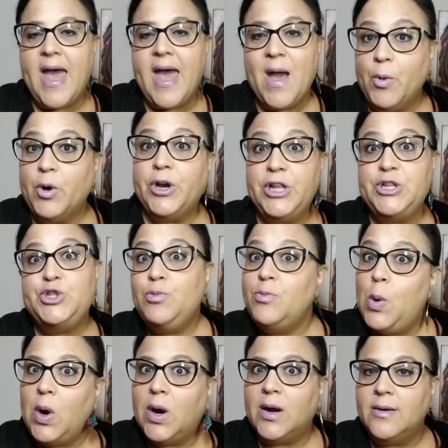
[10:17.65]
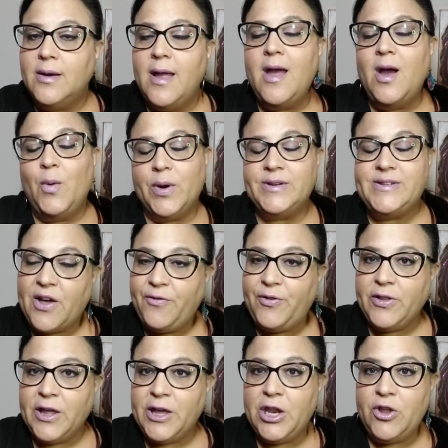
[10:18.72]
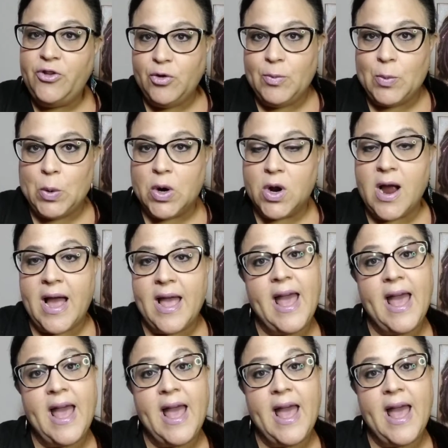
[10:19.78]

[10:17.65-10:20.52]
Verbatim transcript: And we're going to do more. We're definitely going to do more.